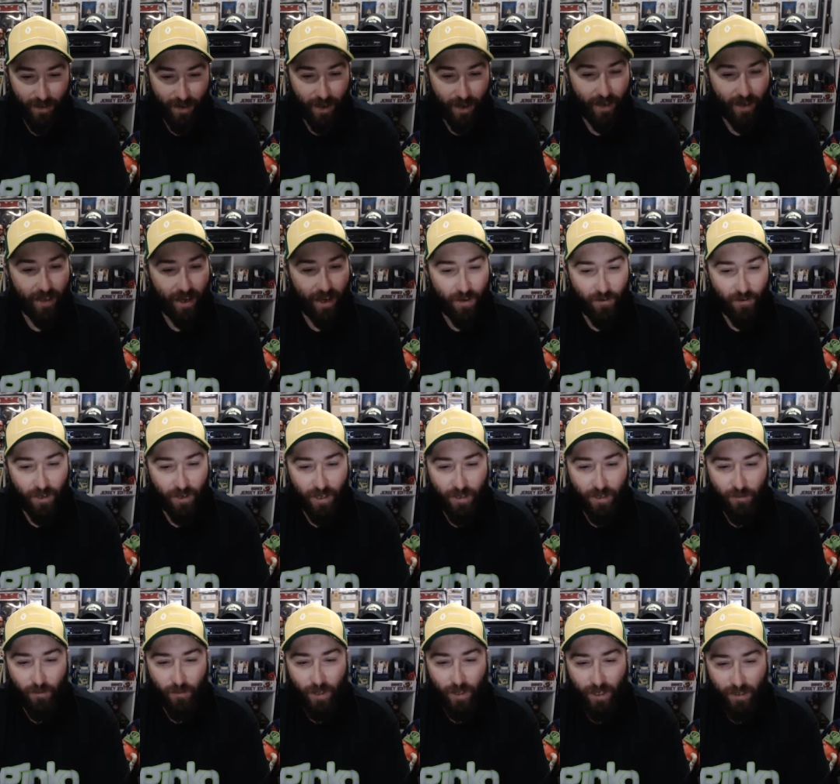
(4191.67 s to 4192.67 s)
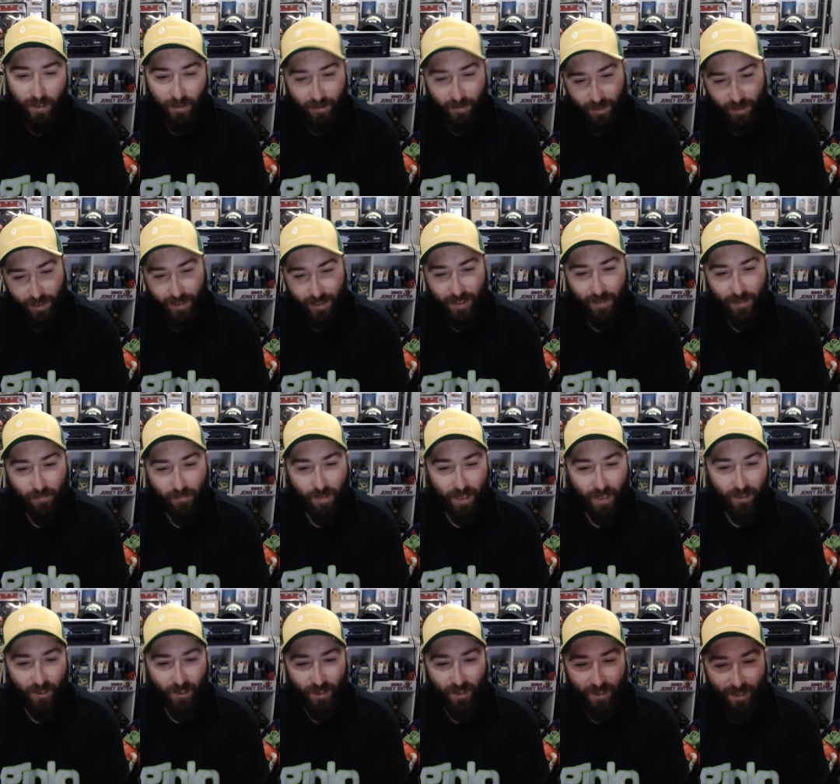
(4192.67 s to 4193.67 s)
NRL. Well, I did
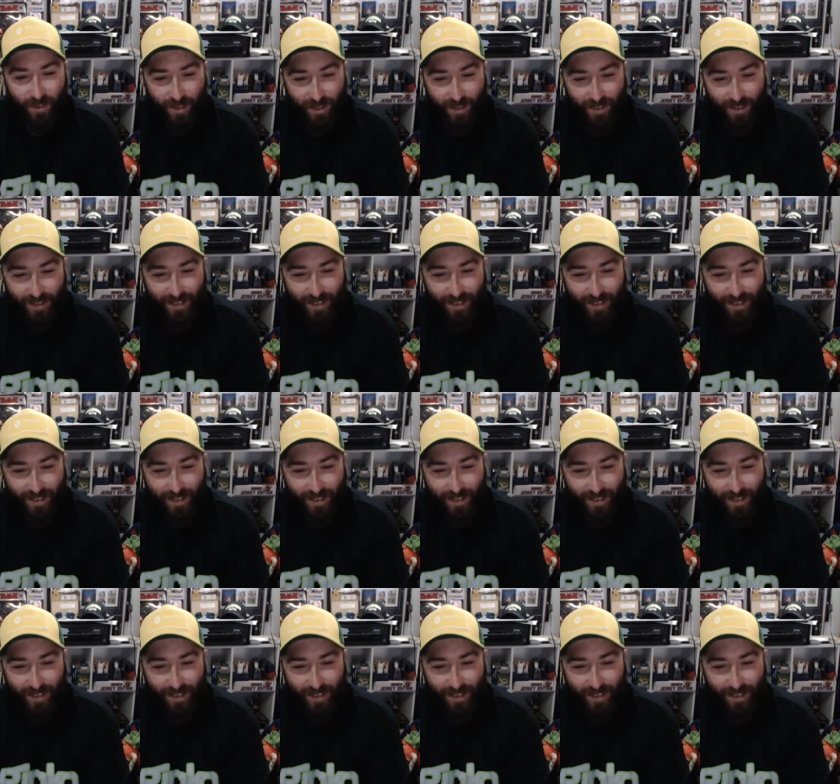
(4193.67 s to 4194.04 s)
mention to you